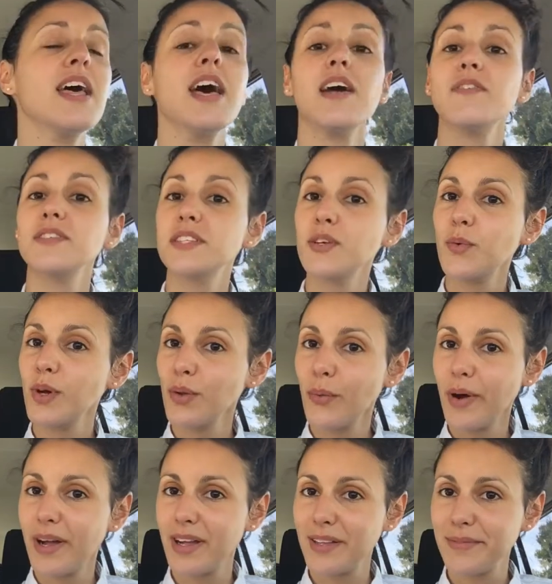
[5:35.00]
Everything went
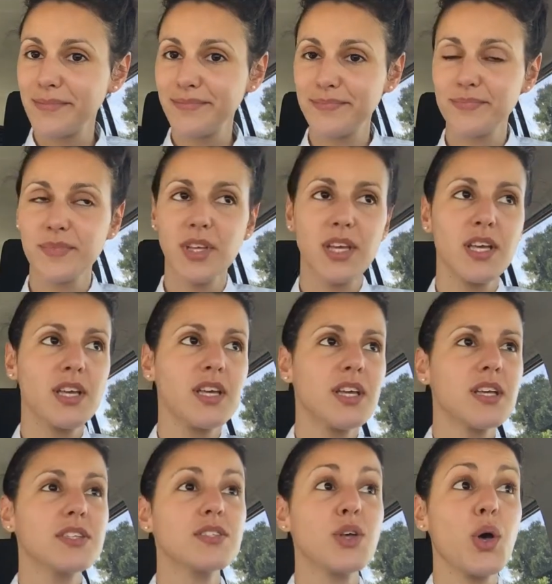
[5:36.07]
well.
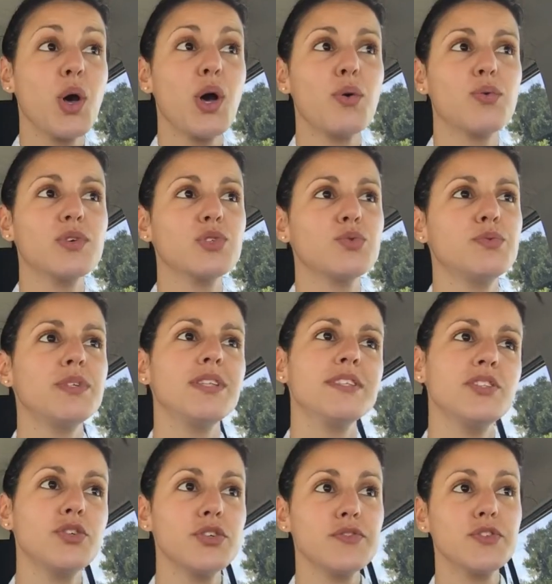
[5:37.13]
So I was really
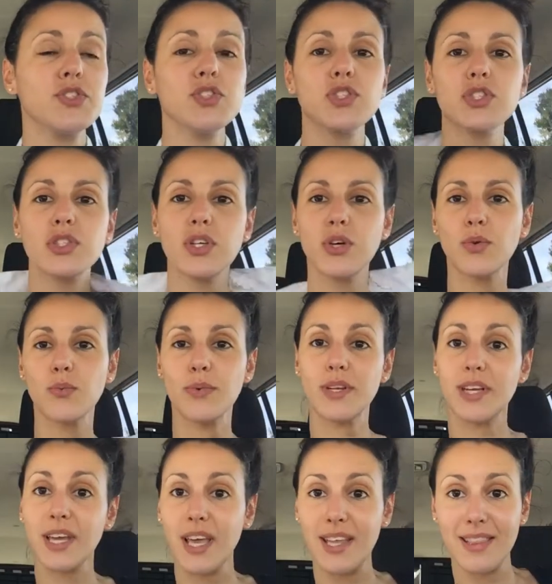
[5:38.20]
nervous
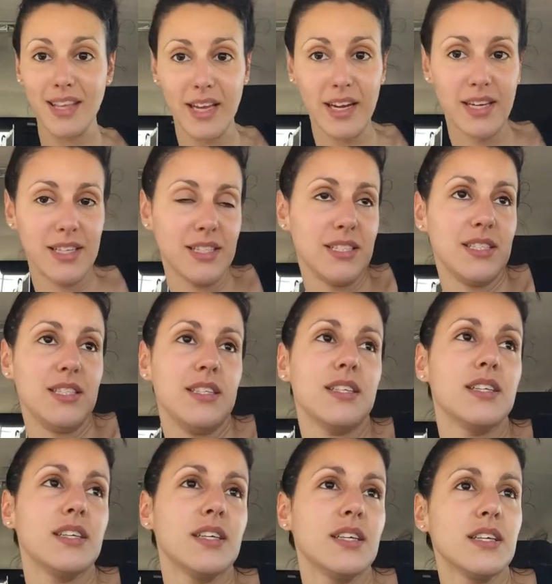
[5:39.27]
when I got there.
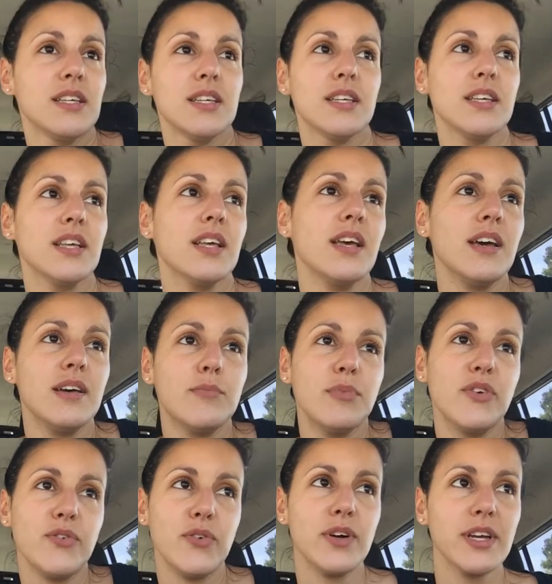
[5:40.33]
And
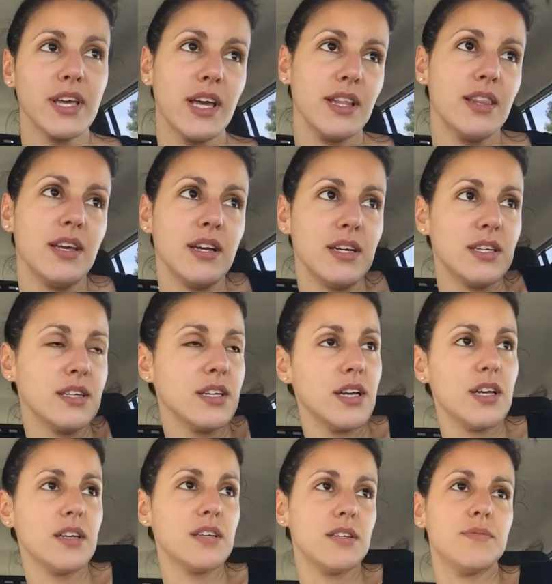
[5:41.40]
before I get there,
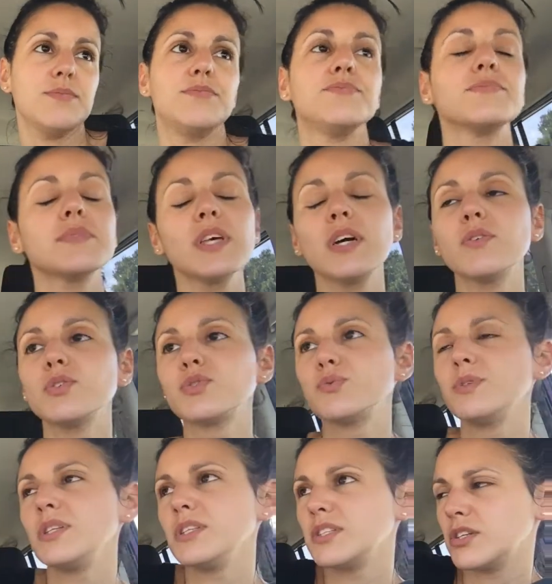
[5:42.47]
I was
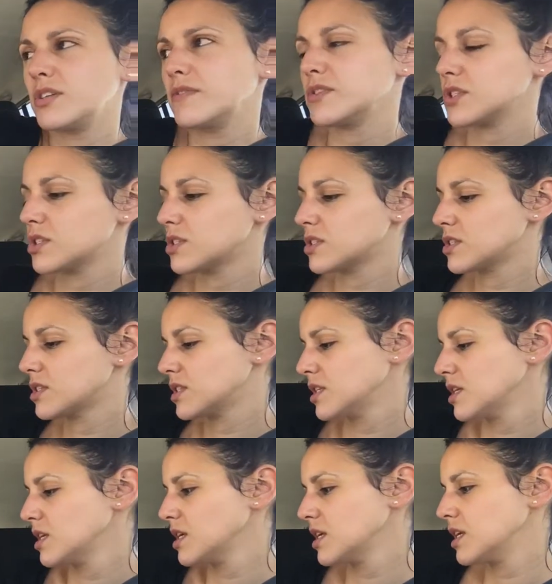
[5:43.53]
really nervous
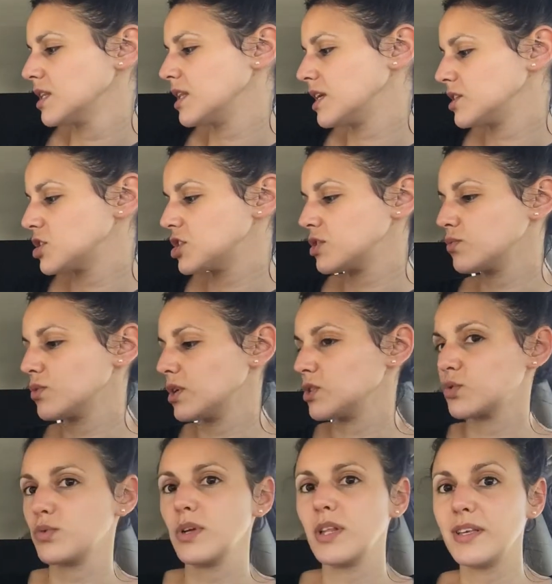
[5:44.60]
that she
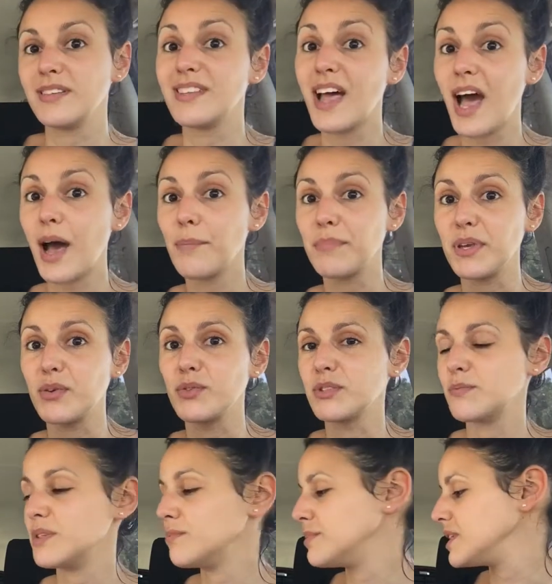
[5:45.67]
was really unhappy with
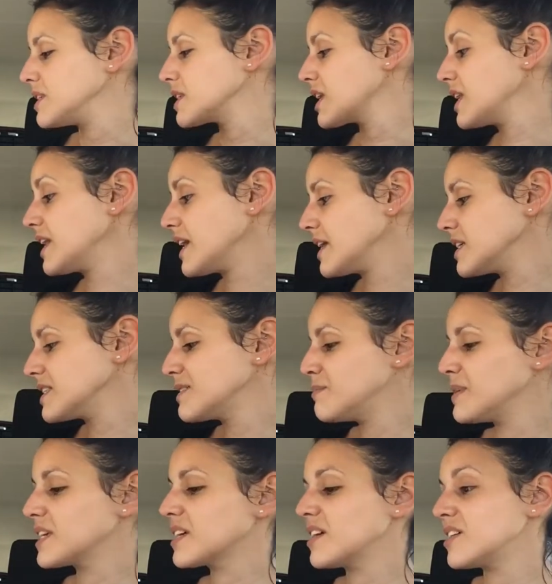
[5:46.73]
me being late,
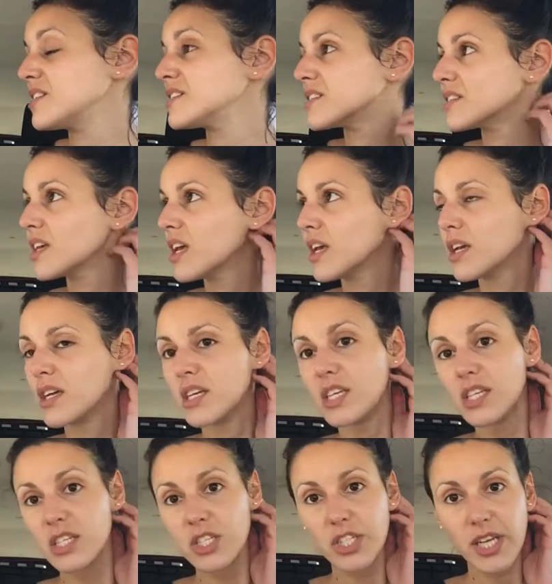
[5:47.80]
because
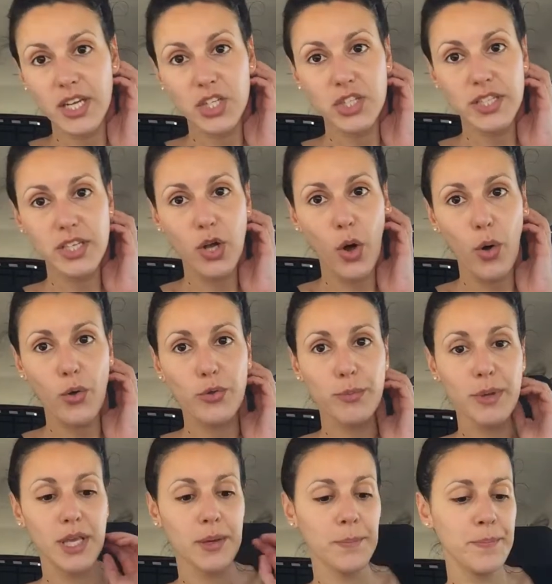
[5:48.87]
she actually called
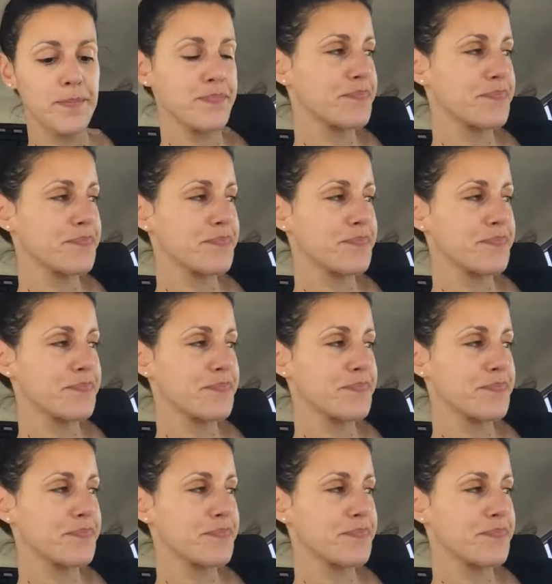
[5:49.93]
me